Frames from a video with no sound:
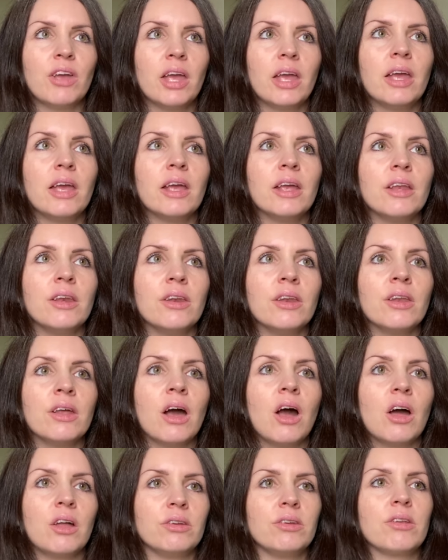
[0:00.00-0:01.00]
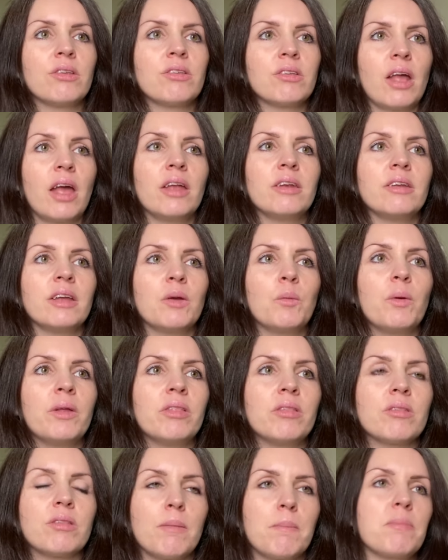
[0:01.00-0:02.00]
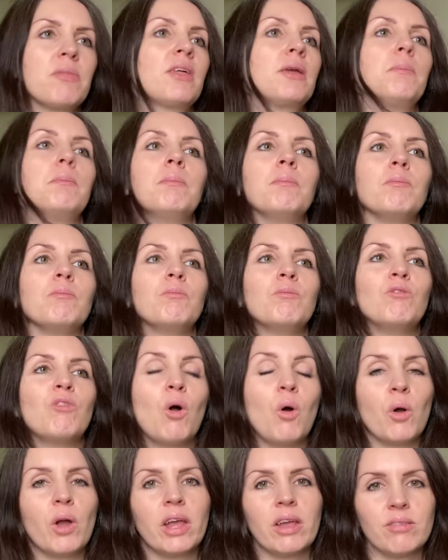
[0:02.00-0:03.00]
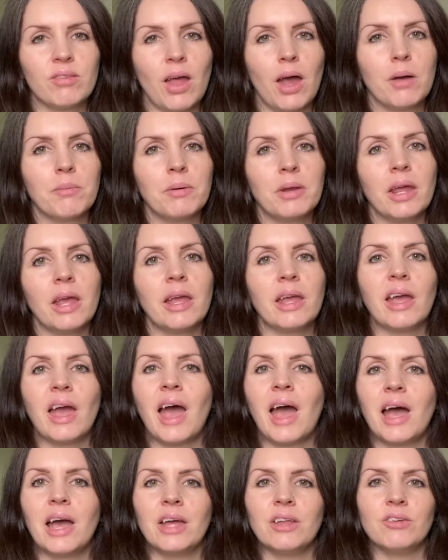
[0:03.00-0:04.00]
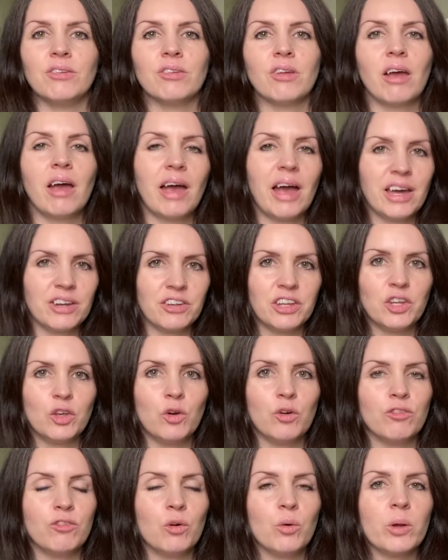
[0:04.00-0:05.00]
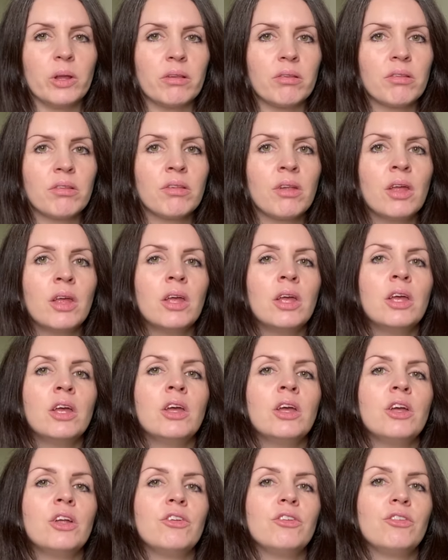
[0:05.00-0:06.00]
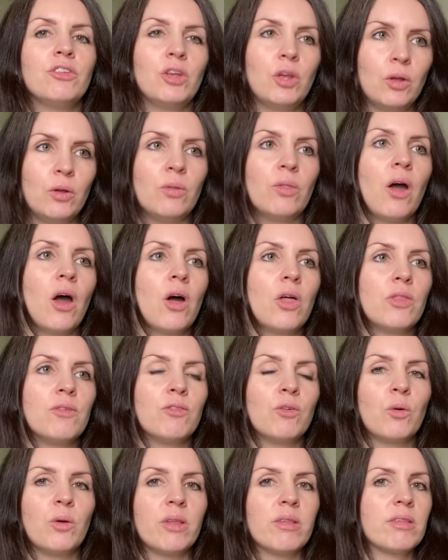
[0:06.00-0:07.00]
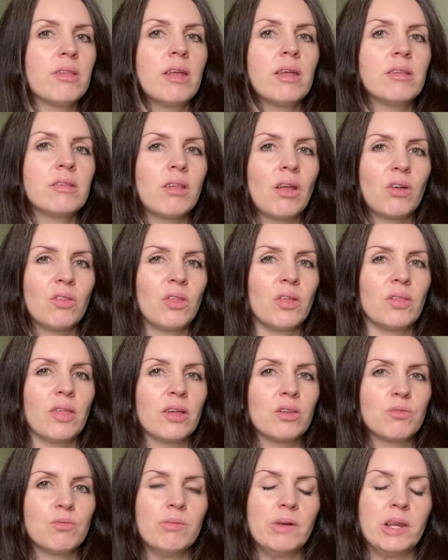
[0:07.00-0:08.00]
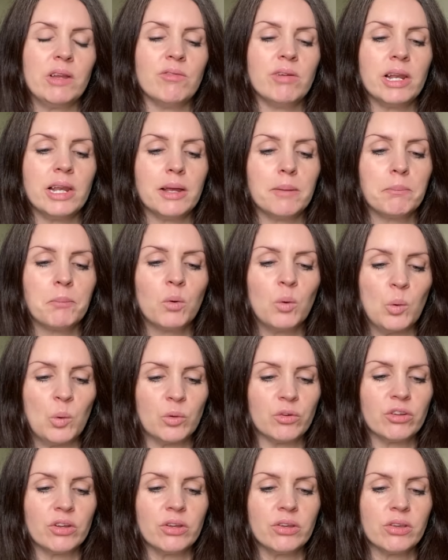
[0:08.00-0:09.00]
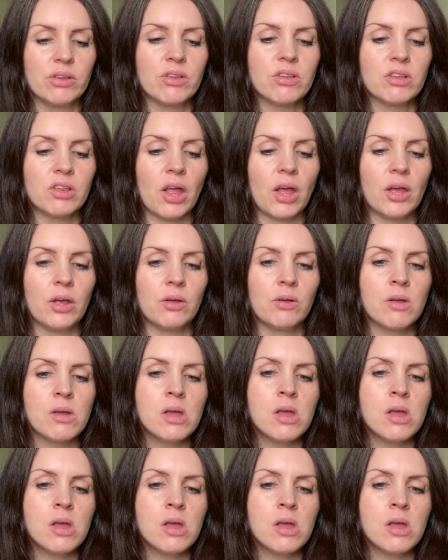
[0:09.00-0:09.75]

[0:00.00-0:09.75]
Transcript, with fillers: in understanding when something wrong is happening and adding your voice to the other voices. I think that's really, really important. So